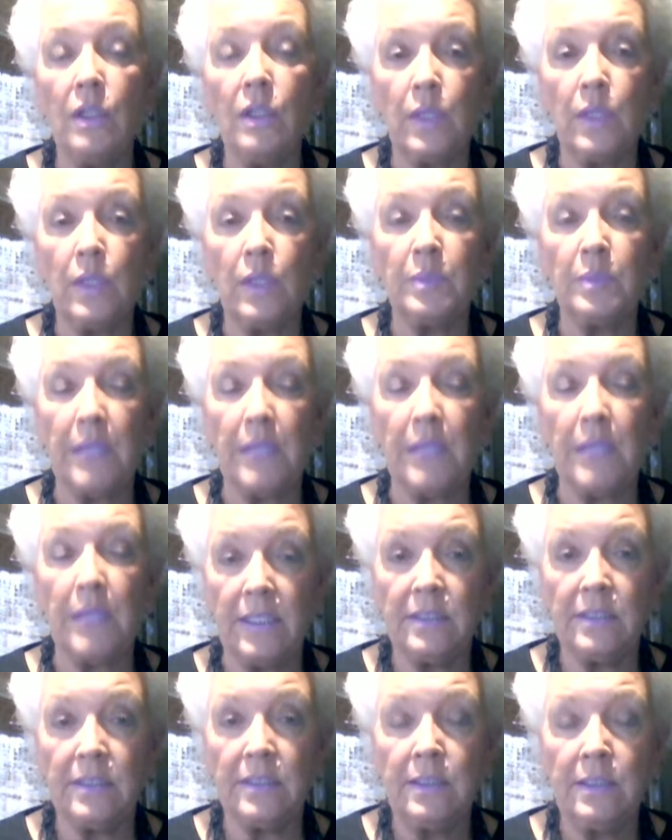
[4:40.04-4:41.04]
one
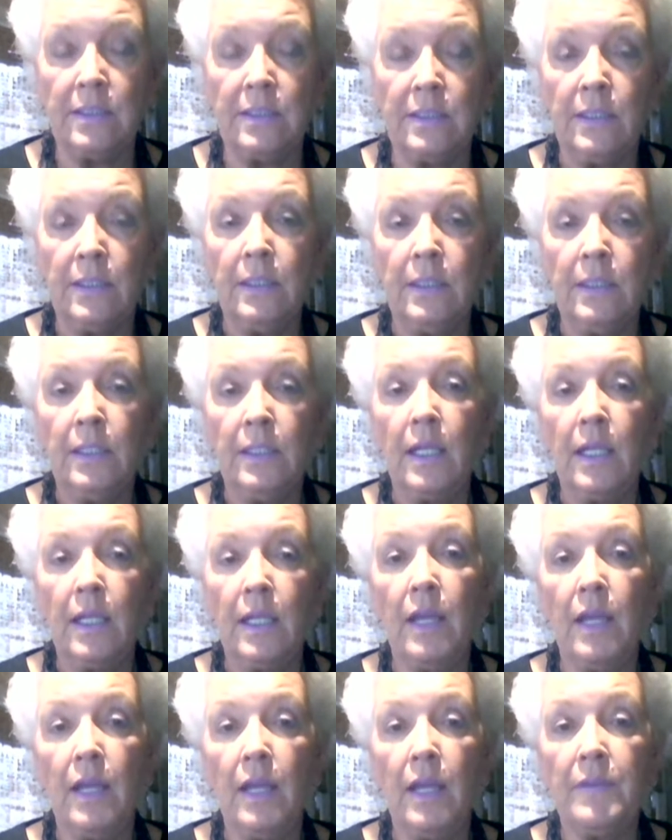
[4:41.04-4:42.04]
place
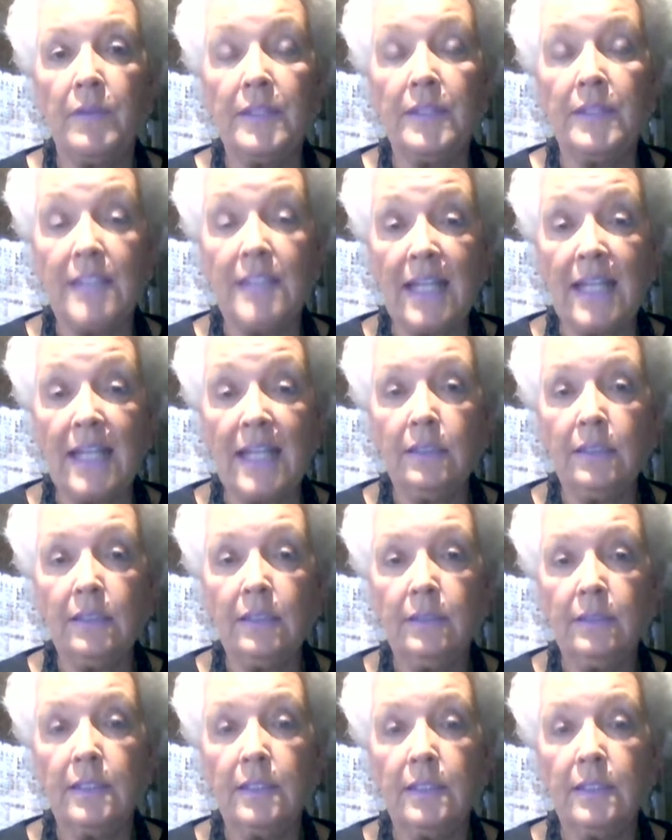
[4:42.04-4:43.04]
the data,
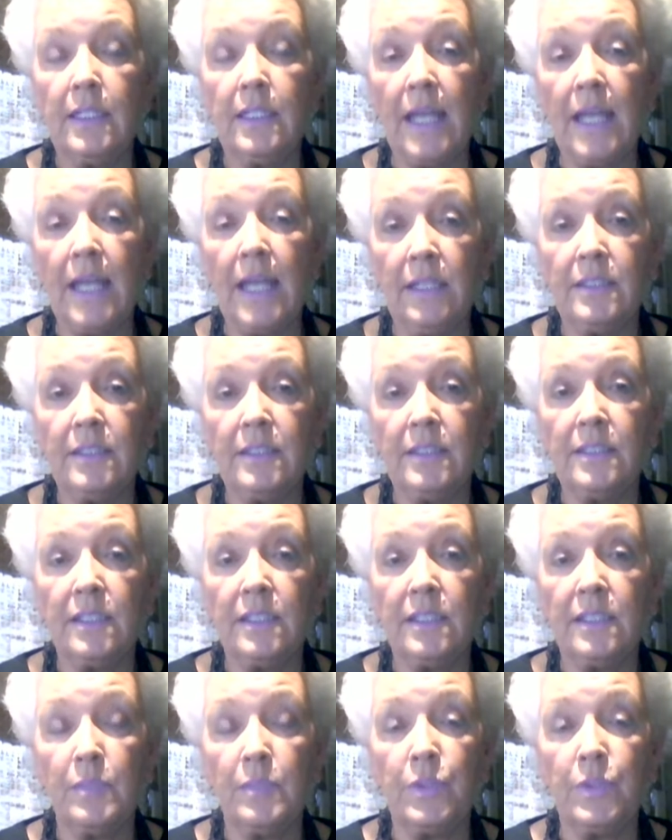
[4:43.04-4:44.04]
the analysis, and the
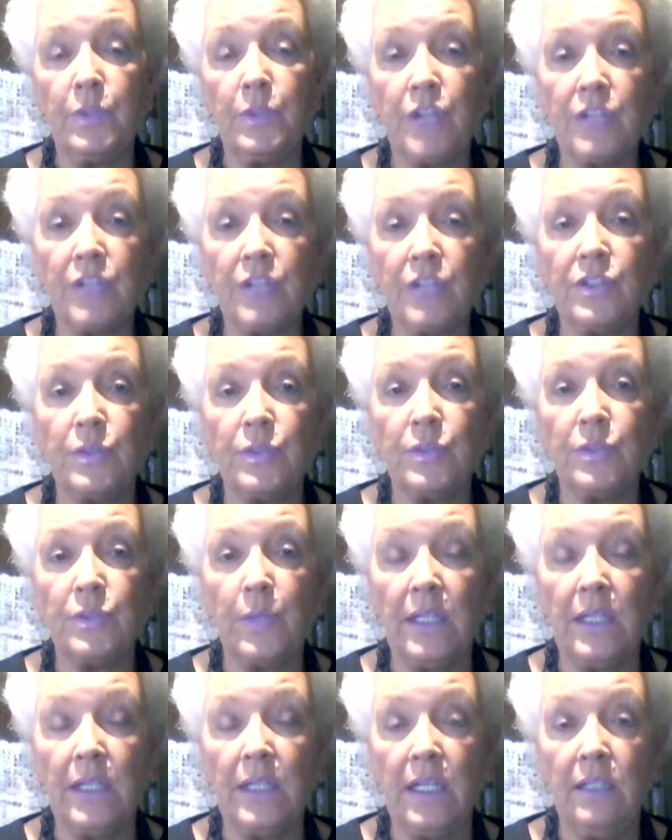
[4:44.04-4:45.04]
projections we
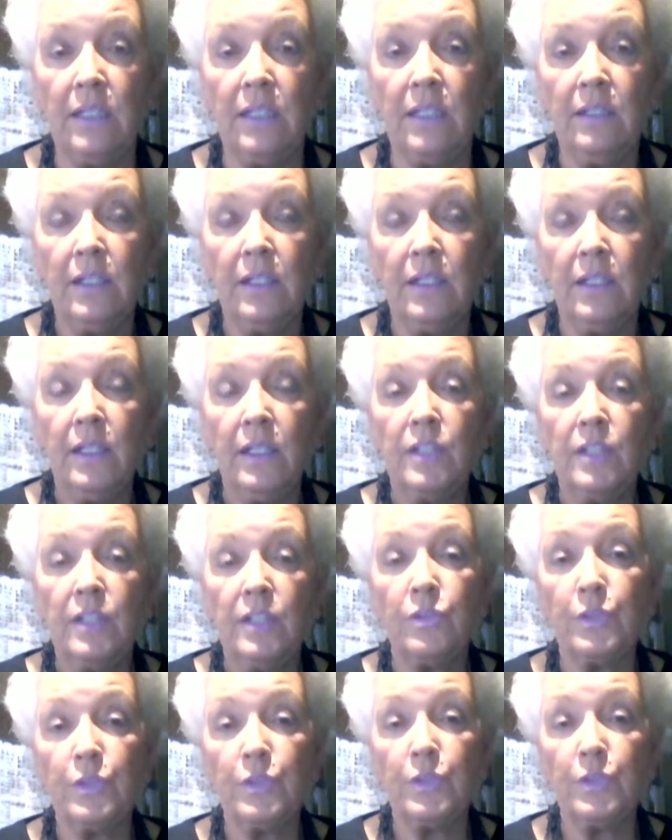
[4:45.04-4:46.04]
need to
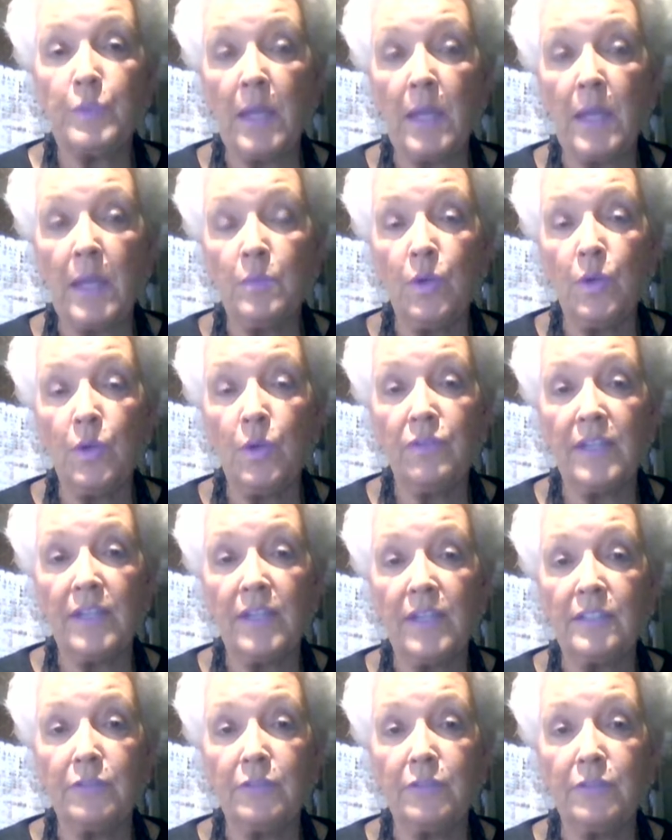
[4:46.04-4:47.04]
respond more
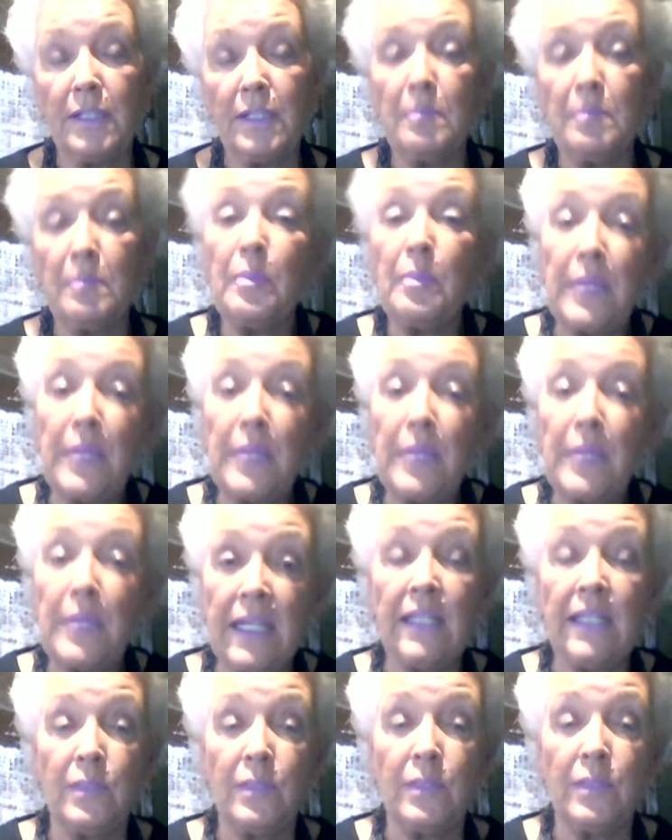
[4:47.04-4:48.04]
effectively, but again,
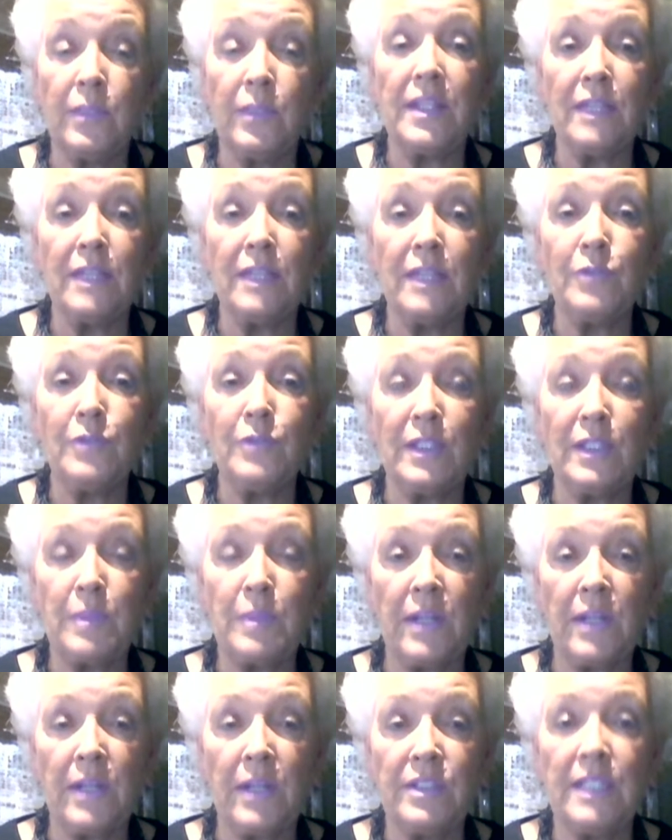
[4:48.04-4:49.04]
with enough
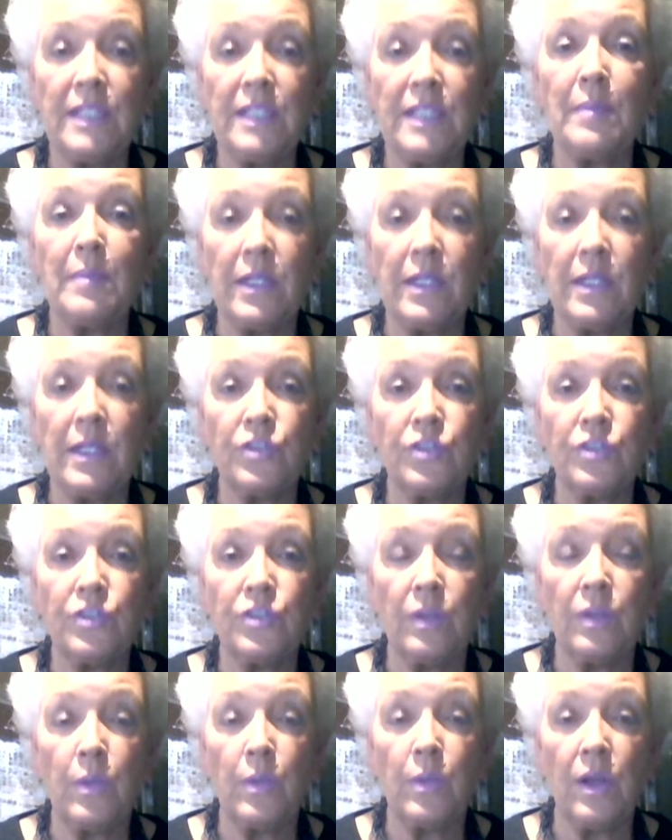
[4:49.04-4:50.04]
transparency to make sure that
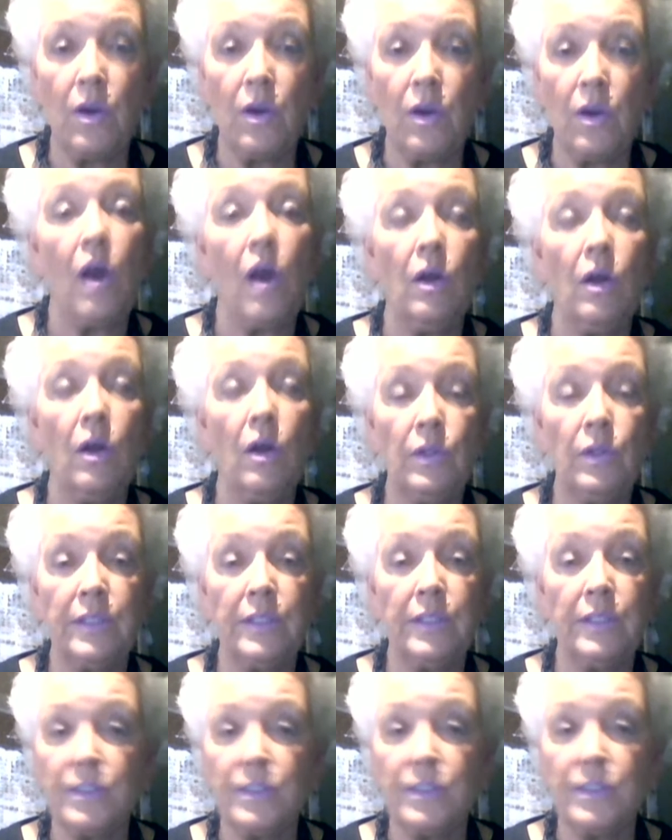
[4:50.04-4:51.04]
we are all holding
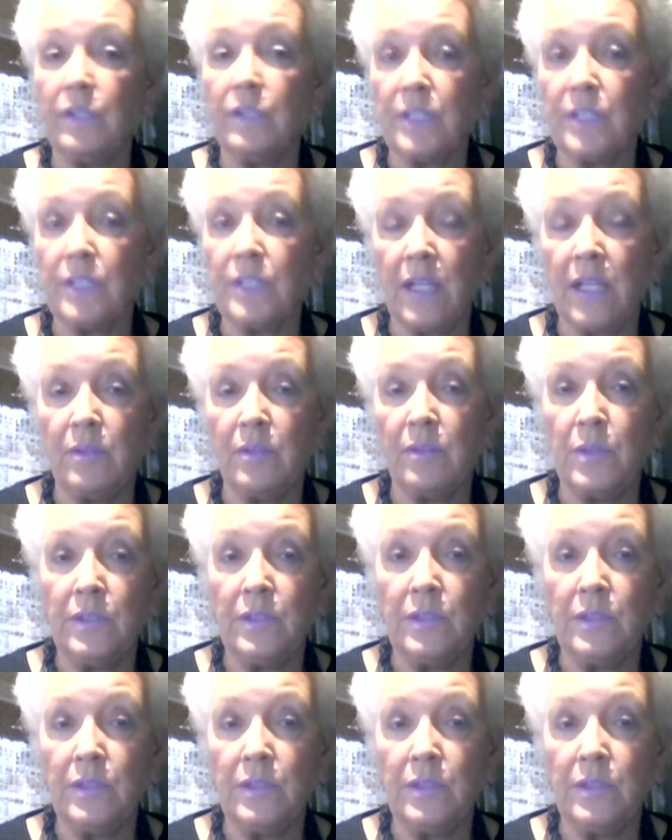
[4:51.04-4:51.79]
ourselves accountable.